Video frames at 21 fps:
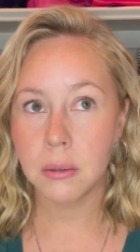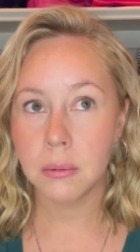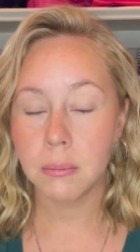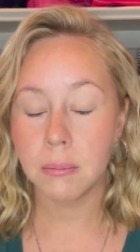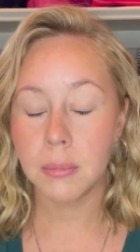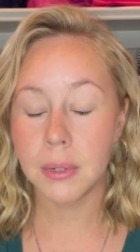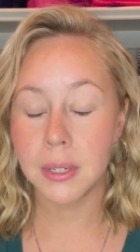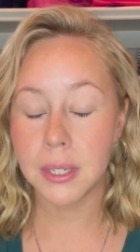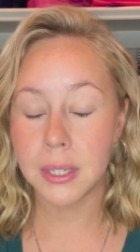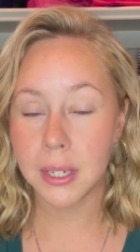
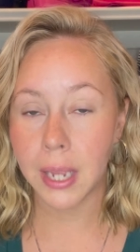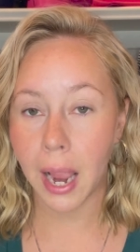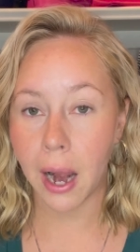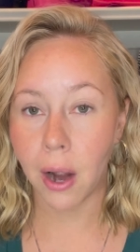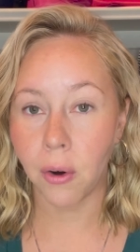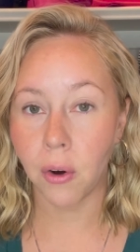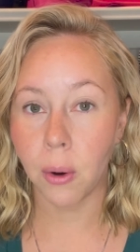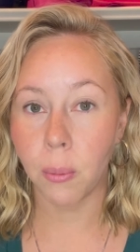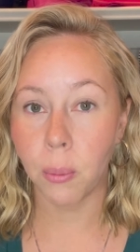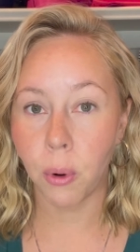
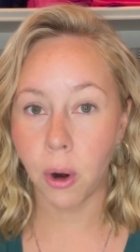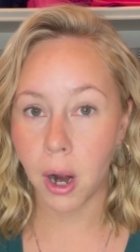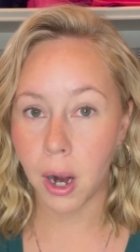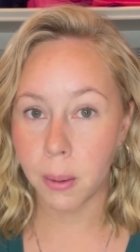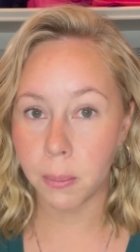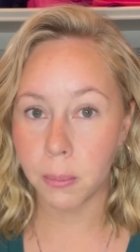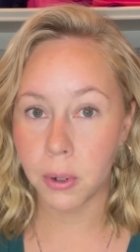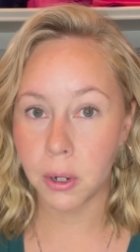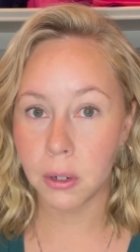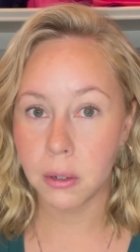mascara
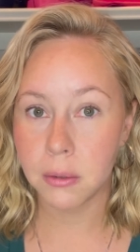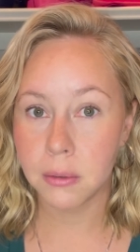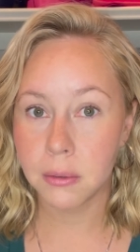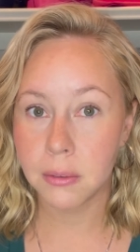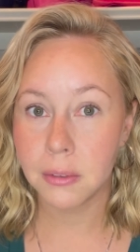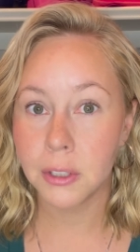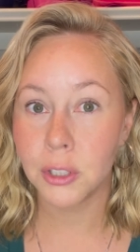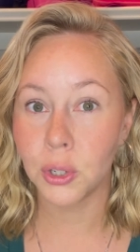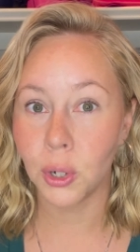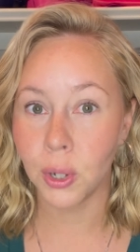primer.
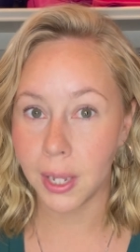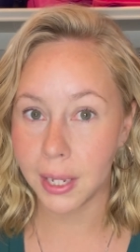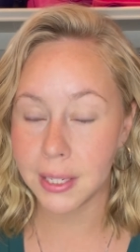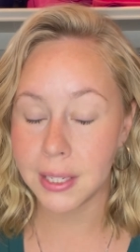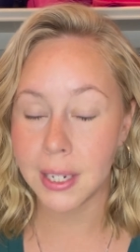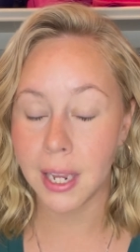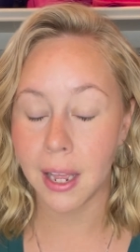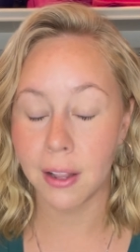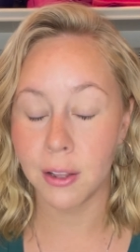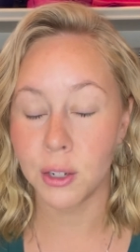So let's
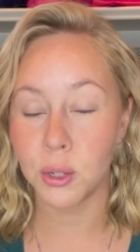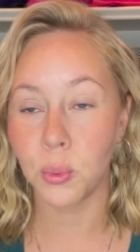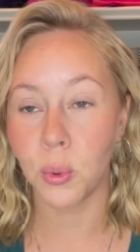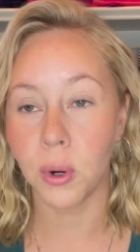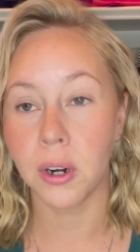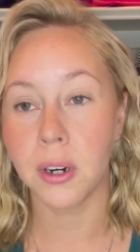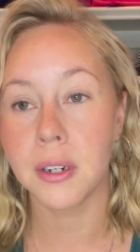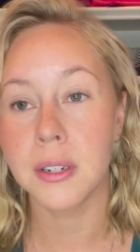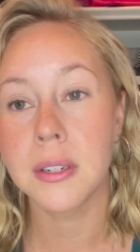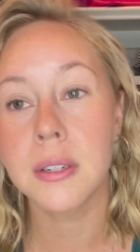see how this
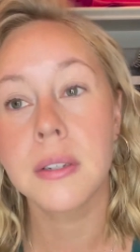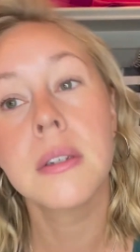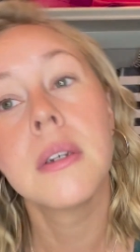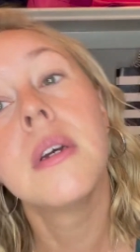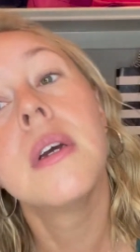works.